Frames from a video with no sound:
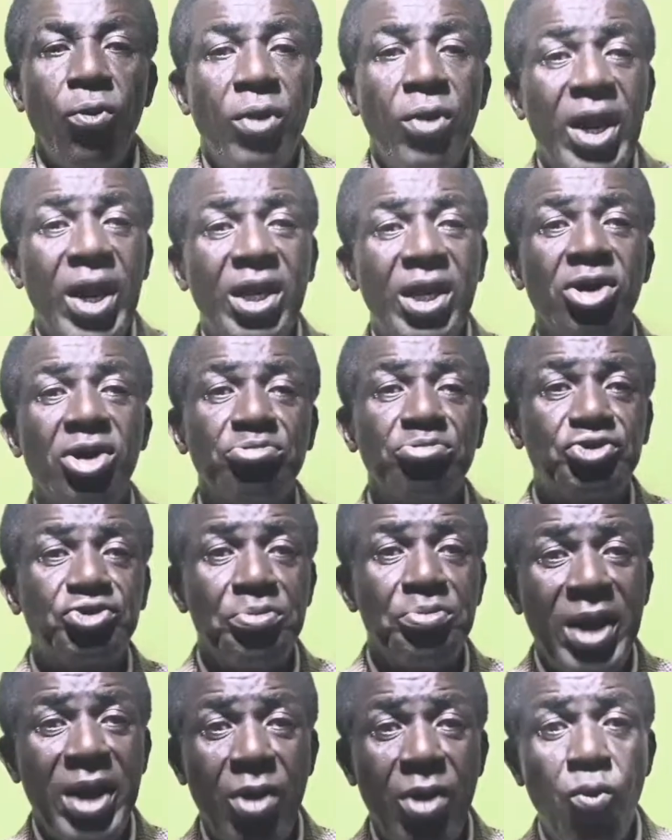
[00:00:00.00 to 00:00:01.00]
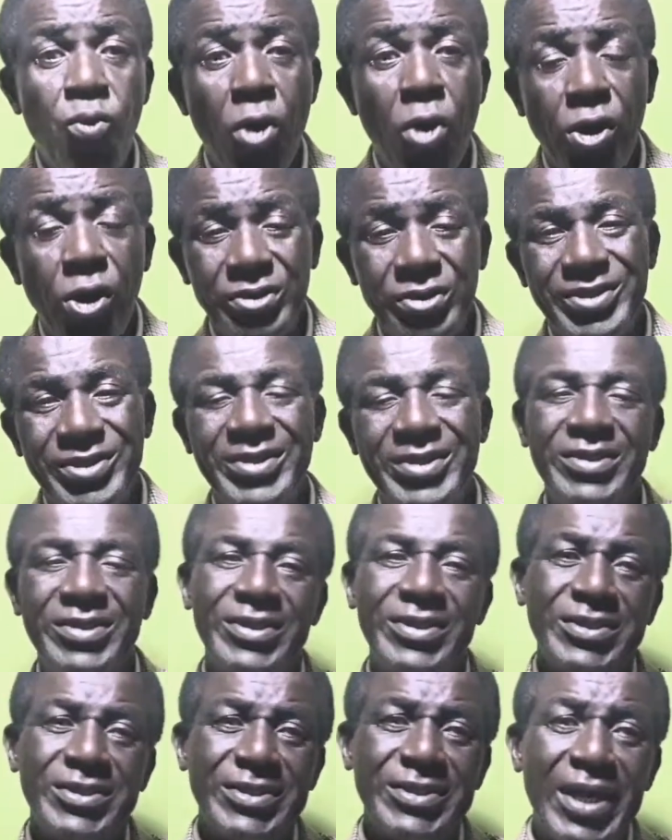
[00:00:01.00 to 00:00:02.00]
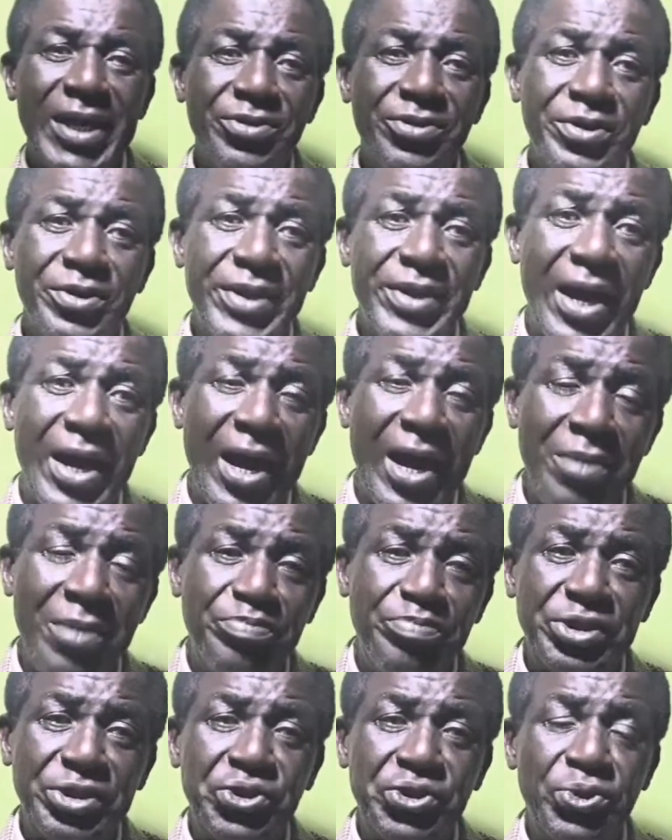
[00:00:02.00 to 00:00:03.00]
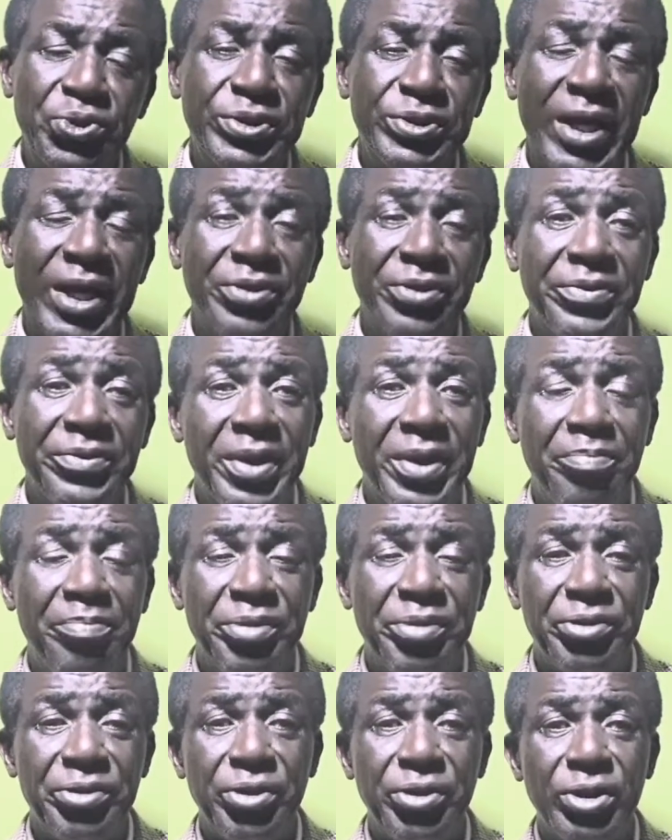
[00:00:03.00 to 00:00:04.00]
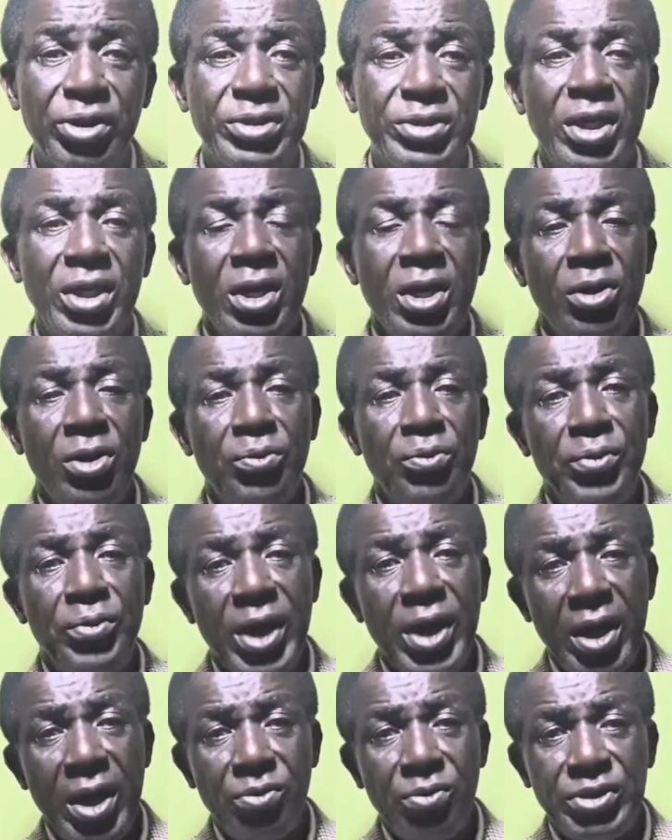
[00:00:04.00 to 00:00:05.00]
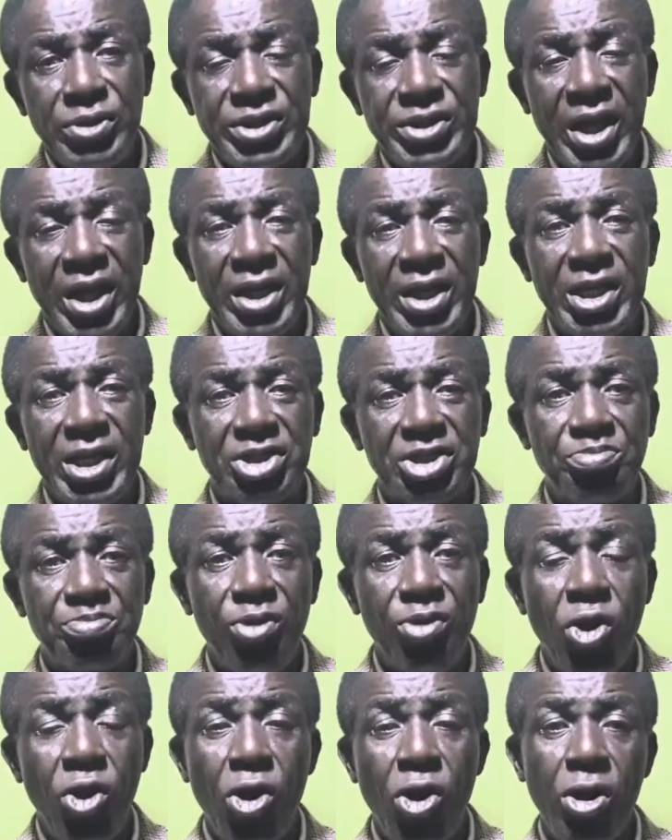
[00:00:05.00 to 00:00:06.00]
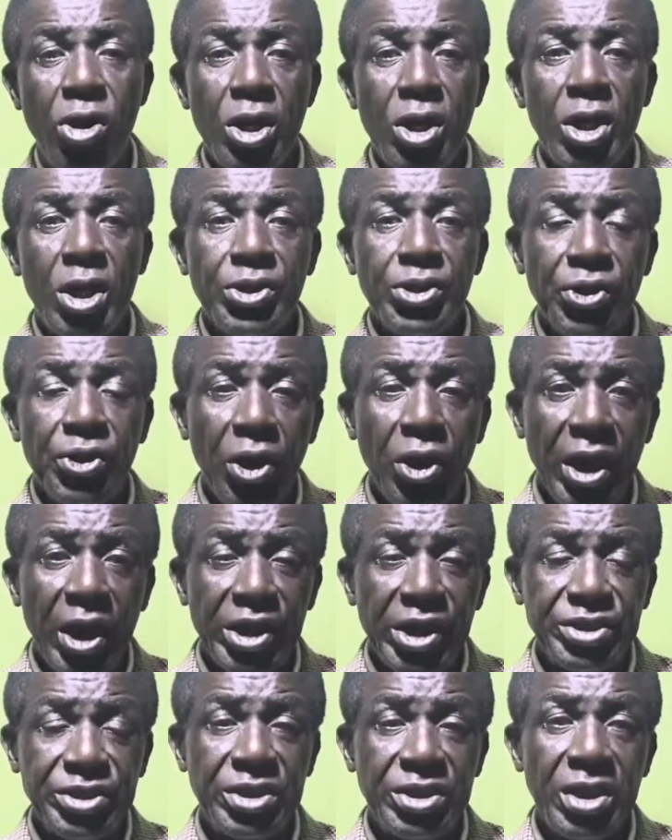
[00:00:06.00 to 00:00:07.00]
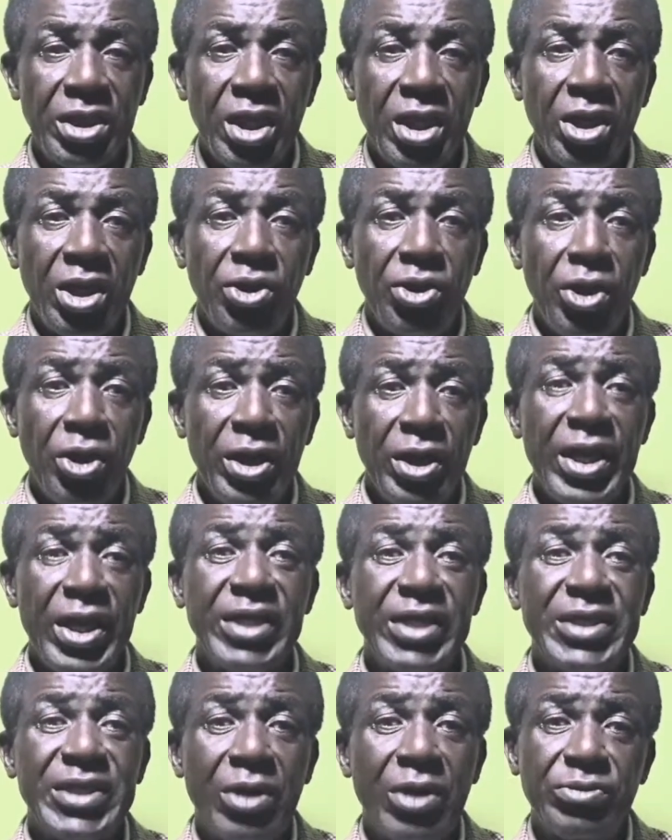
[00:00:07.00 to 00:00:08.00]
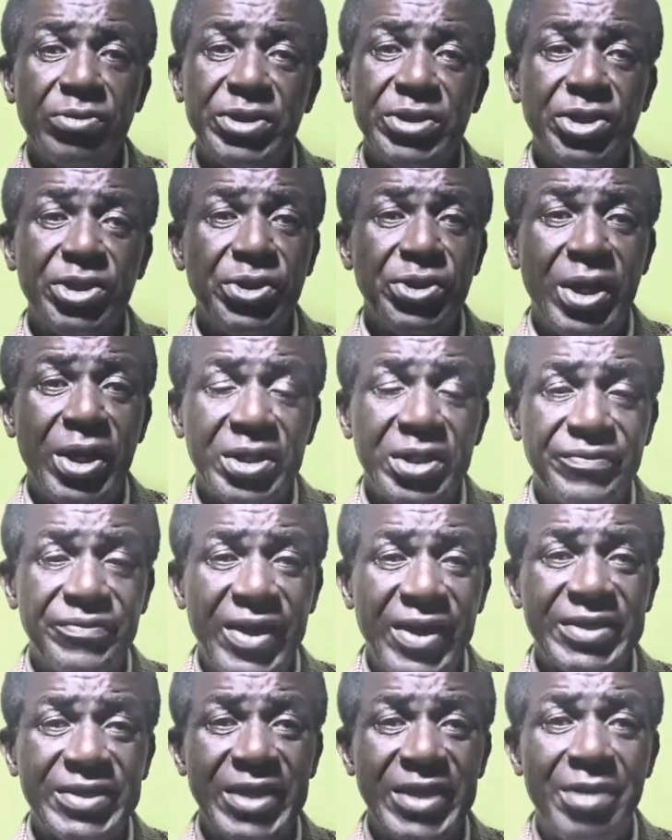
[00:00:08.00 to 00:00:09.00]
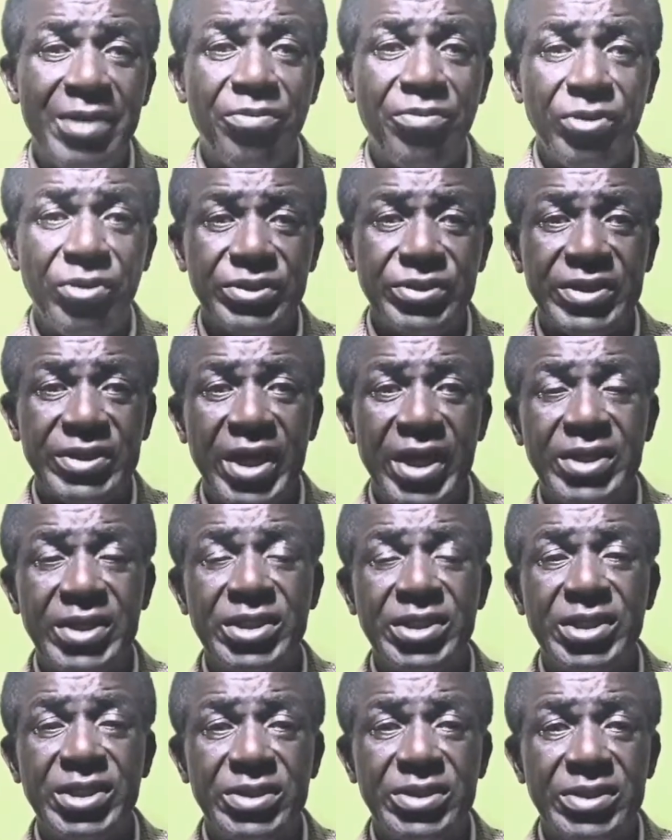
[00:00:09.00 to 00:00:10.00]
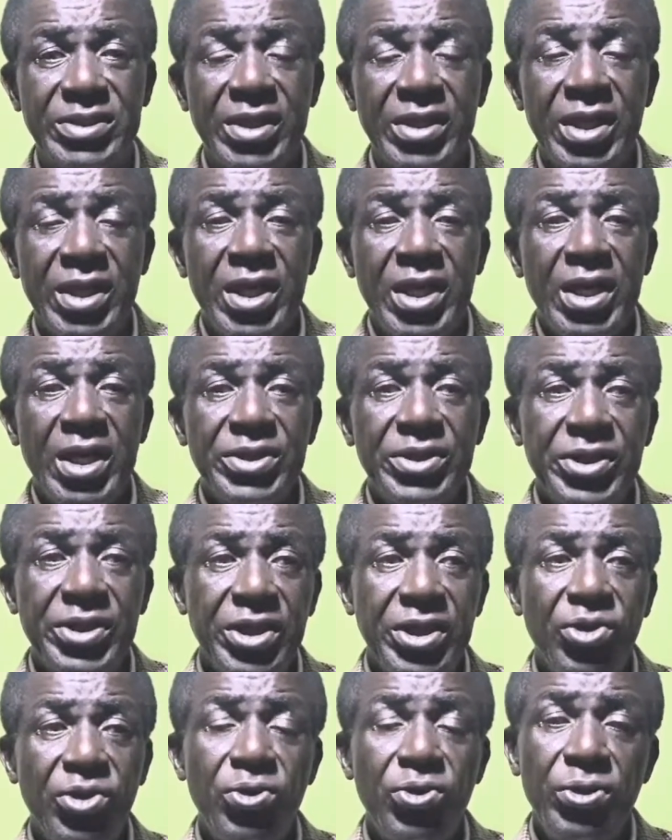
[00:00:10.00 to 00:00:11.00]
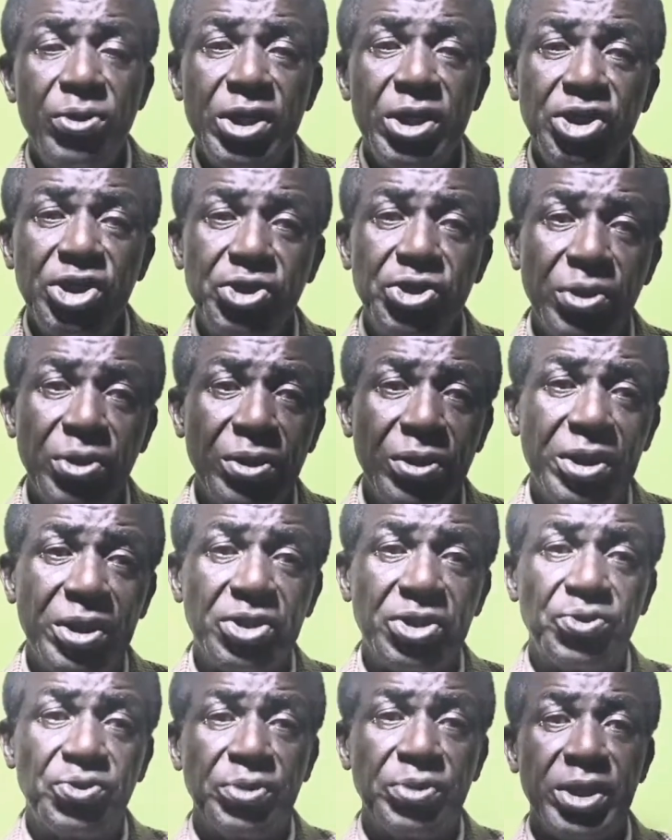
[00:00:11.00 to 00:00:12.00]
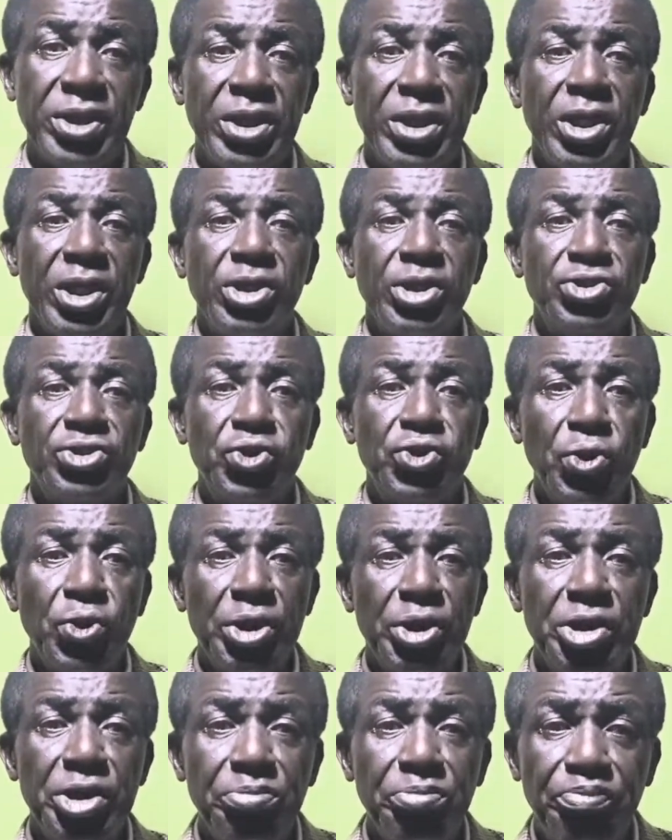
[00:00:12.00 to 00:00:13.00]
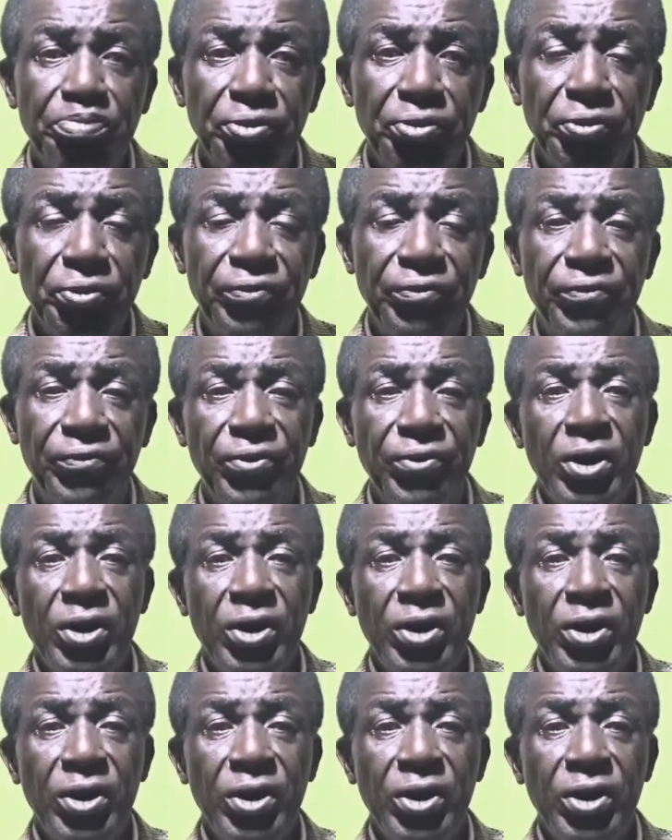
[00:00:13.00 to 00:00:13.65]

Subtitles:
Welcome to my ward. This is another episode, another period where we shall explore knowledge. Knowledge acquisition, as far as I'm concerned, is the only surest way to improve